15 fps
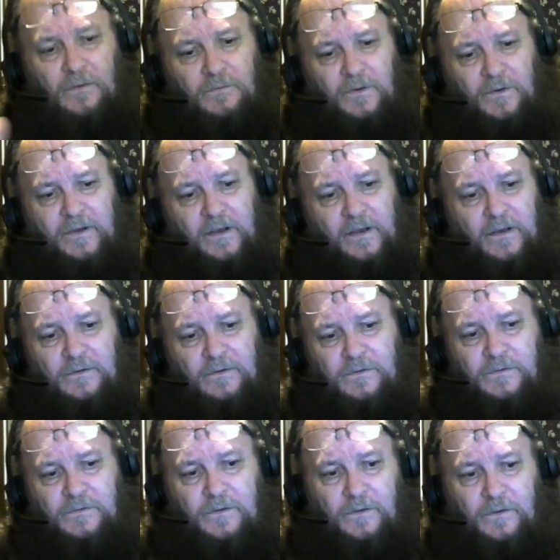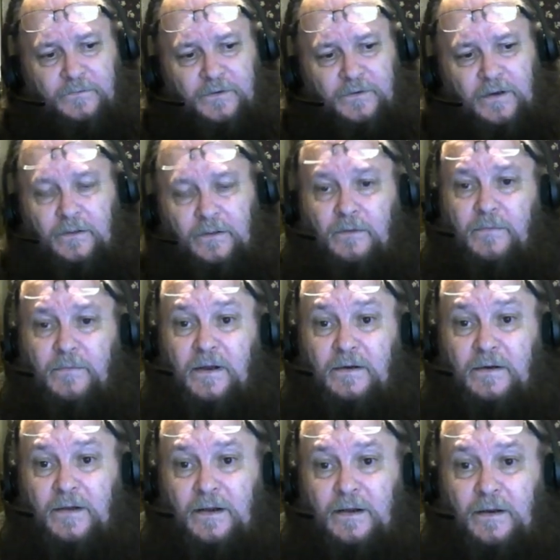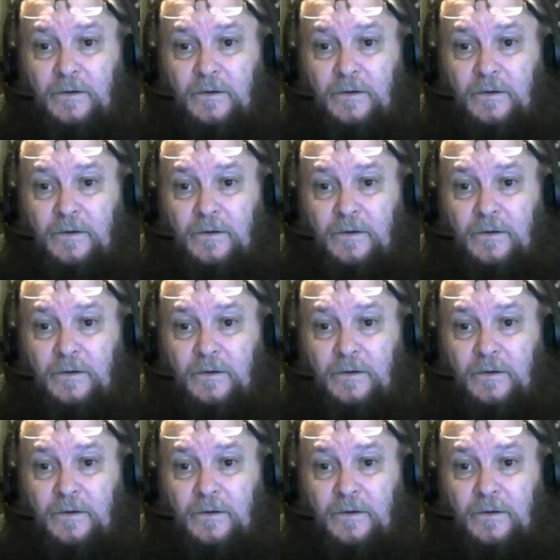looking at yourself sitting there meditating.